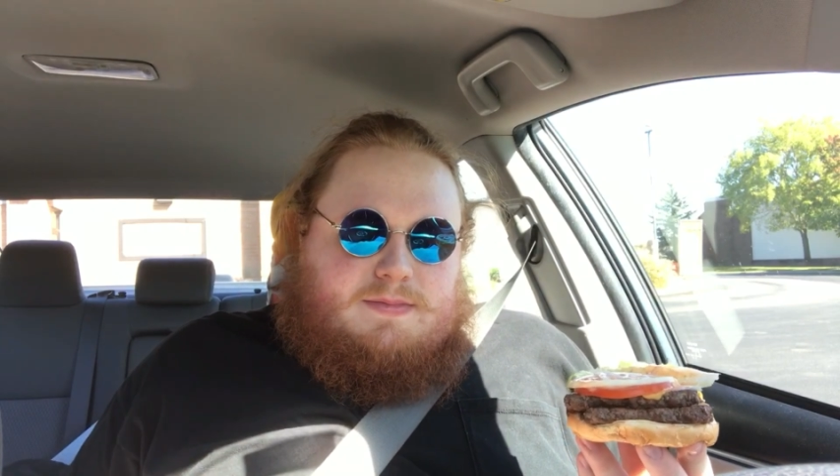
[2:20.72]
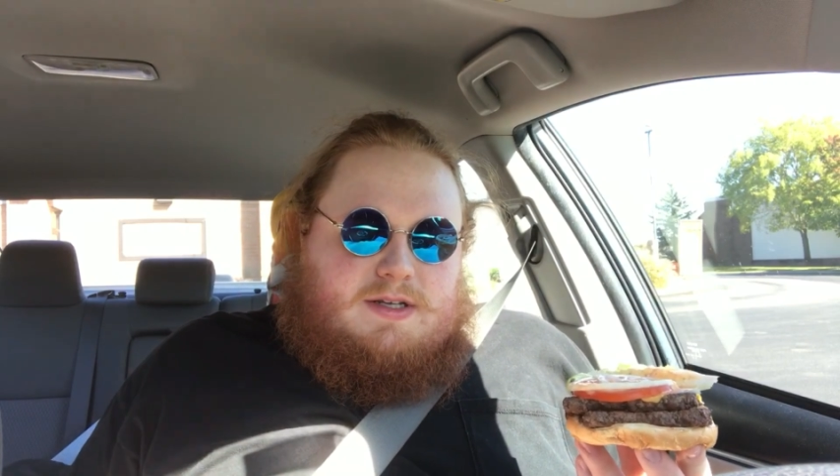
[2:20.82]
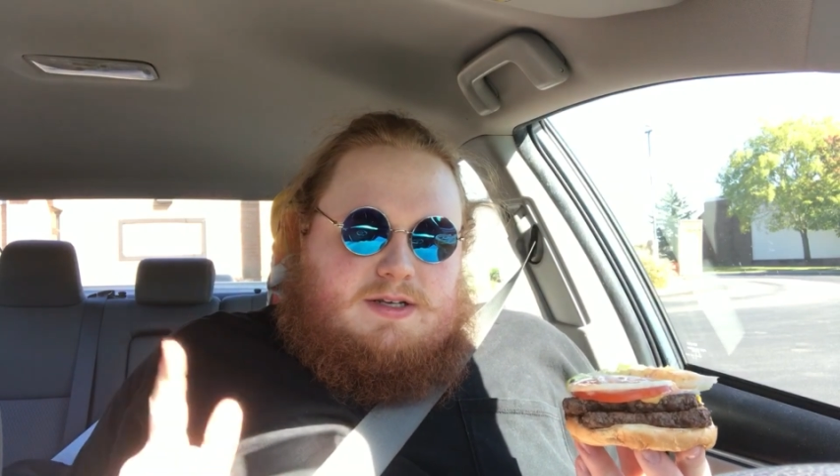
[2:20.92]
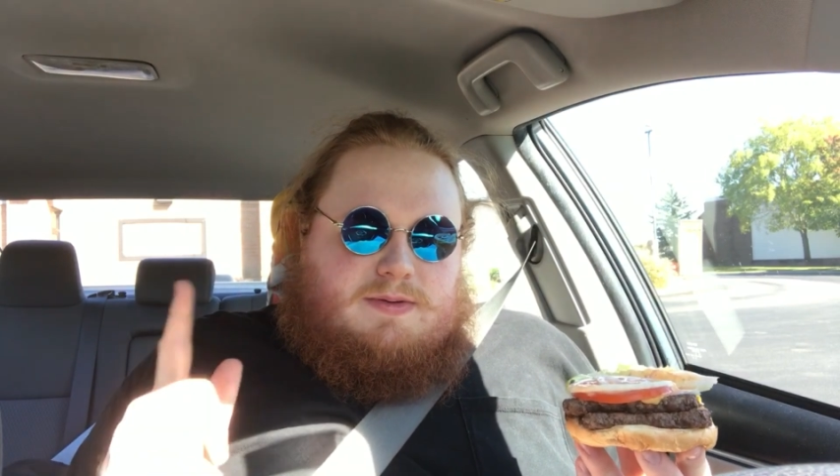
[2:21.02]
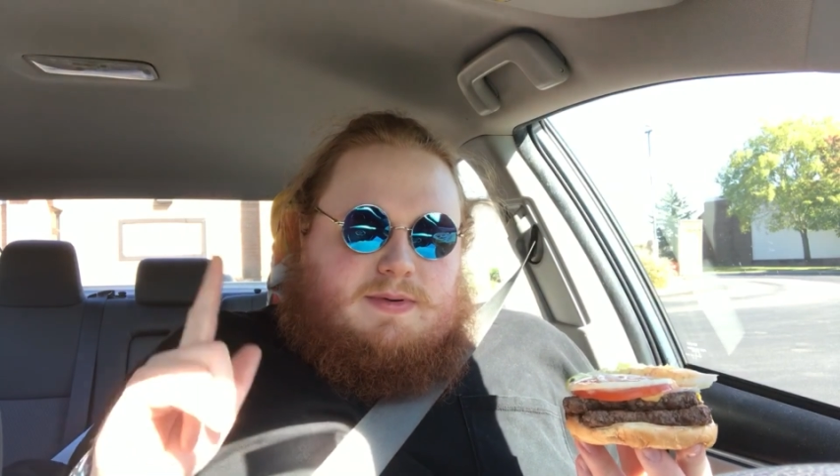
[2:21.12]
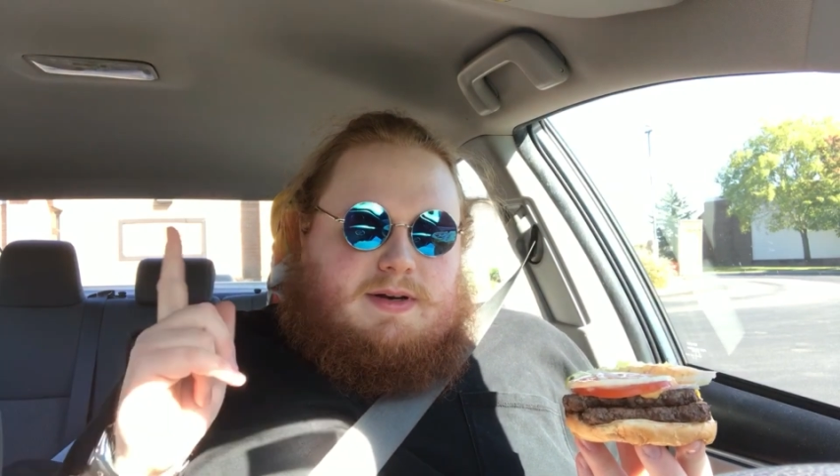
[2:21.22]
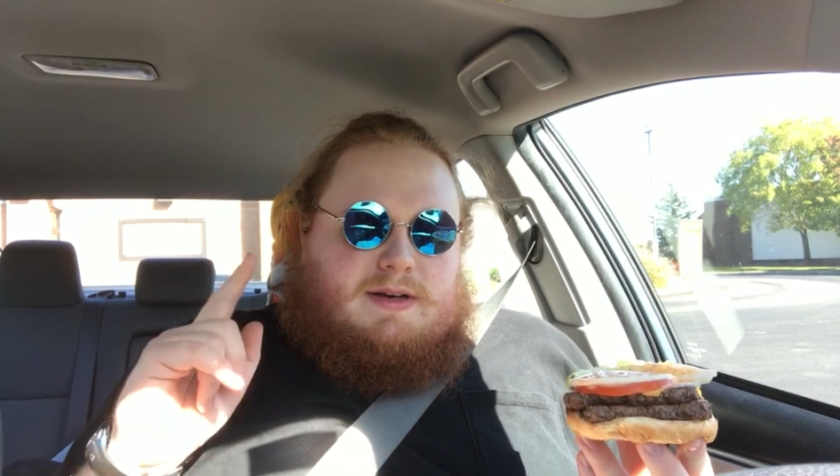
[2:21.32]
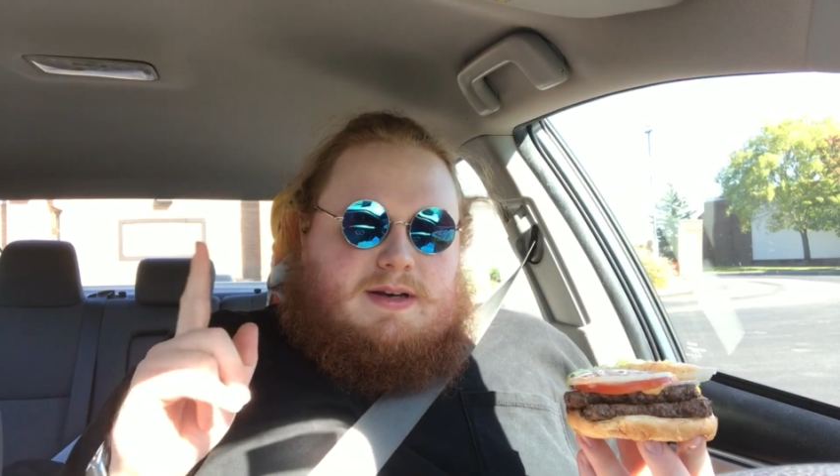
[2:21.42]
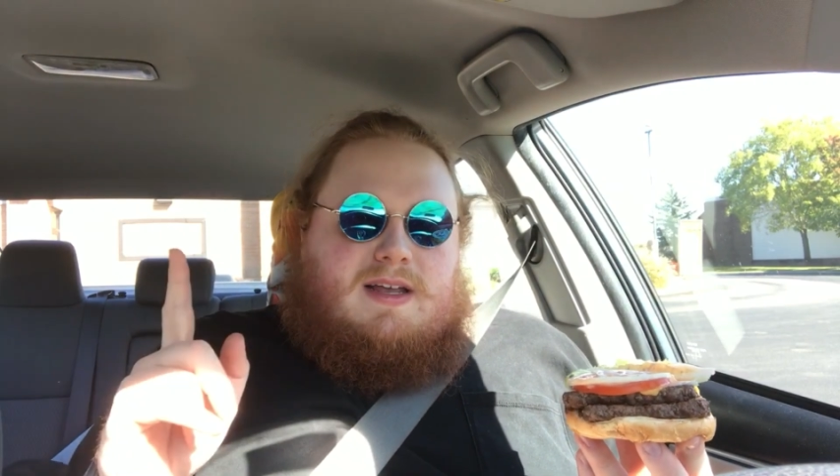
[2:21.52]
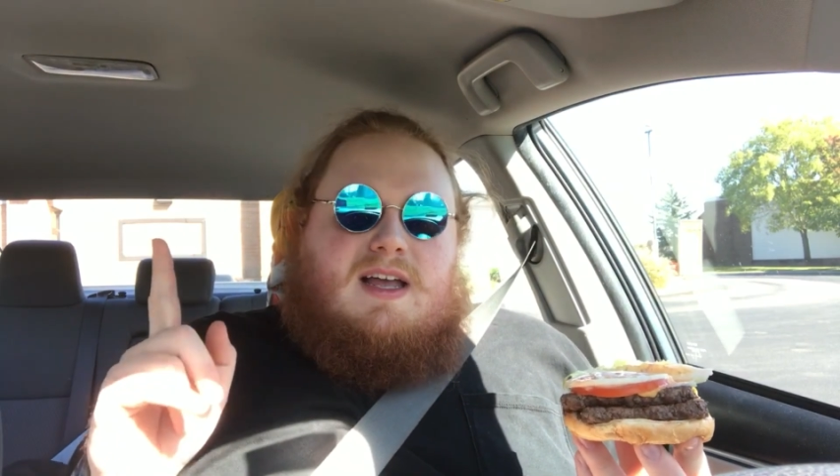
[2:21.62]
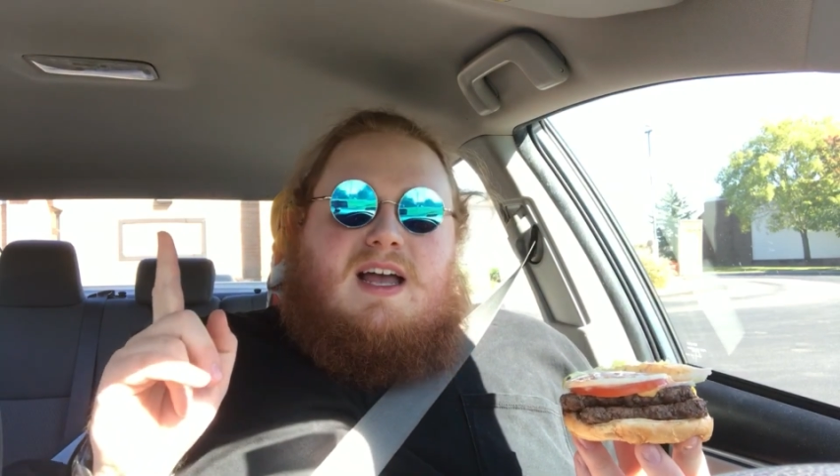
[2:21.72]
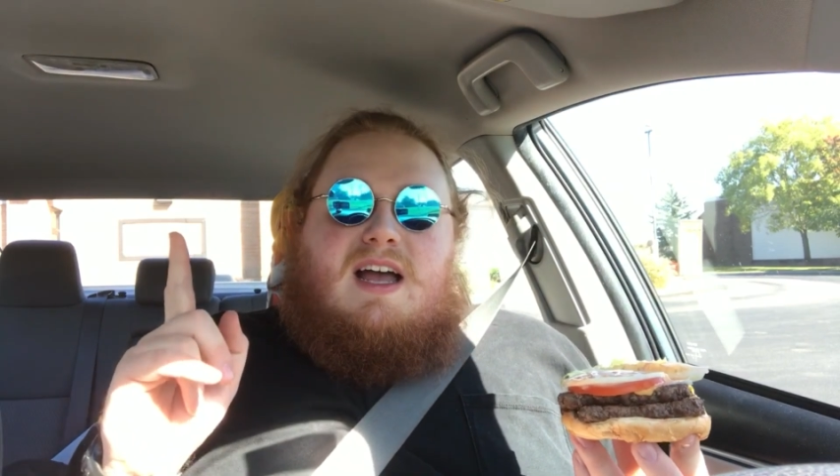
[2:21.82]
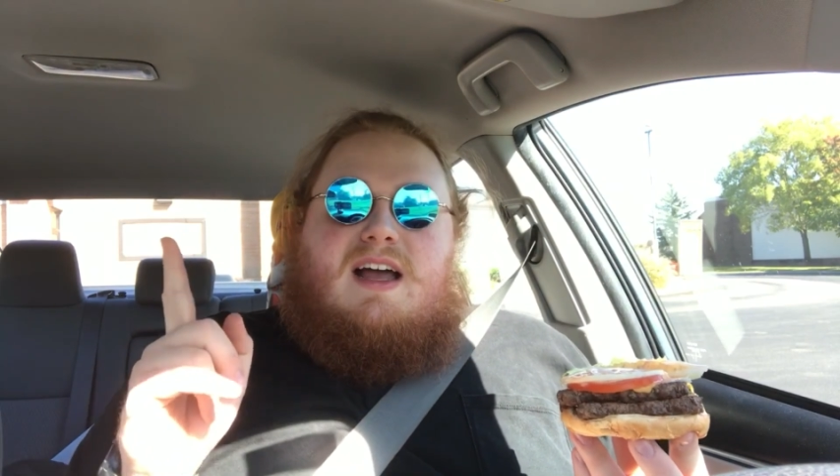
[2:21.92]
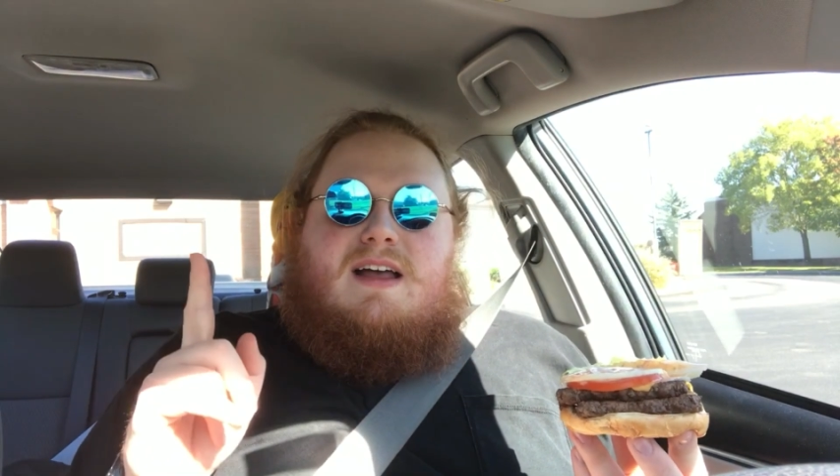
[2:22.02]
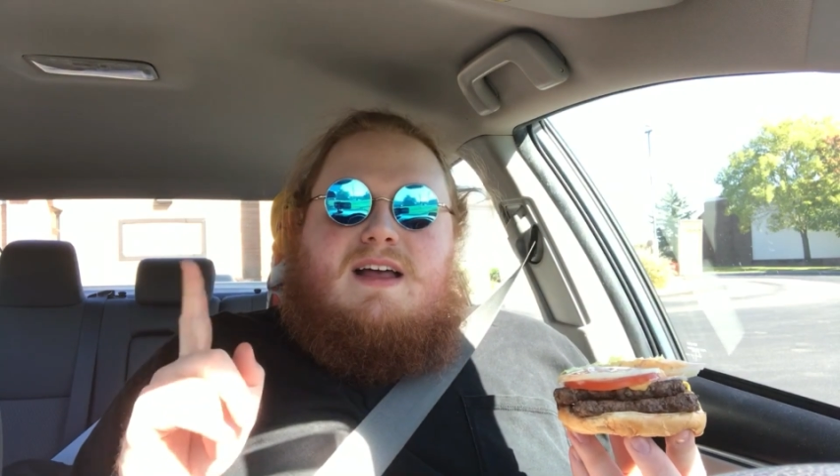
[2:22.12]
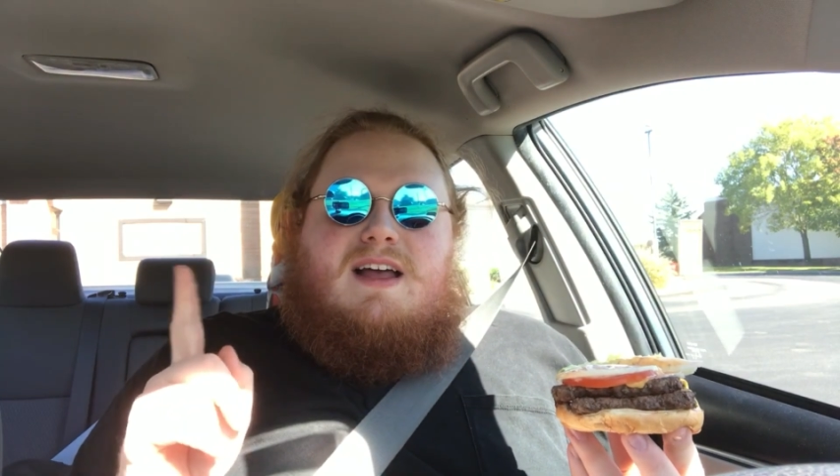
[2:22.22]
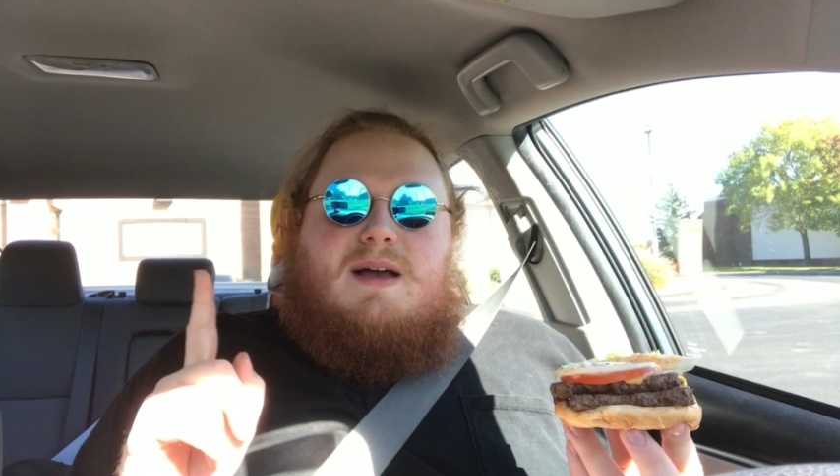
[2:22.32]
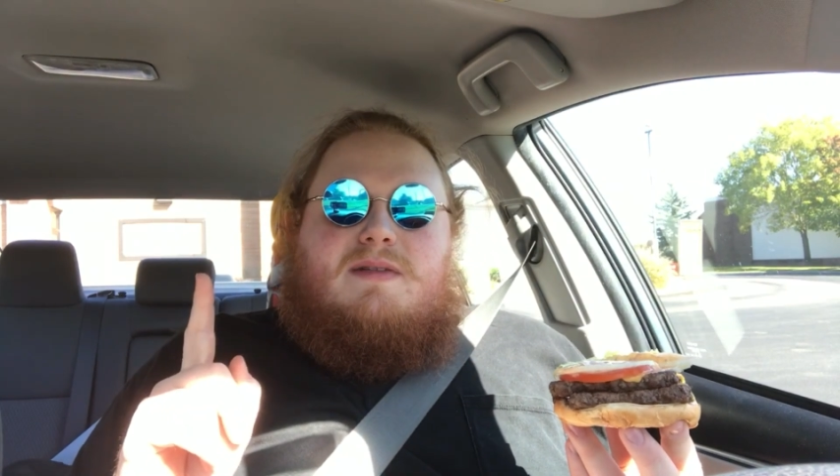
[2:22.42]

This one, I'm